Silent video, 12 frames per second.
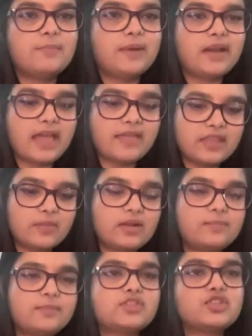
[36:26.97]
but I think
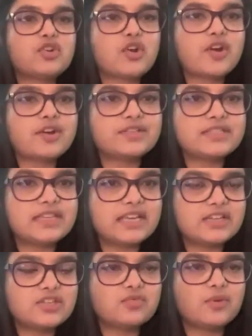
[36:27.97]
we'll mature at a
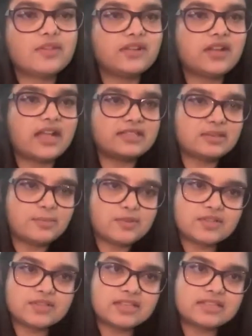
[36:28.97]
stage when the customer
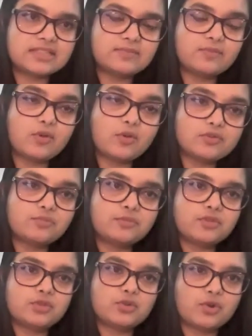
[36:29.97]
success team will also
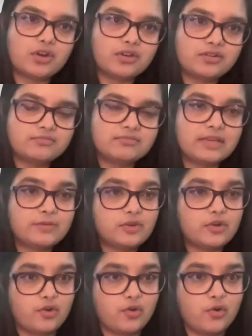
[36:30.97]
mature, they
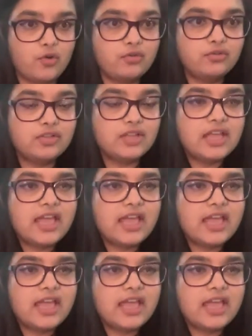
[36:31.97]
will grow,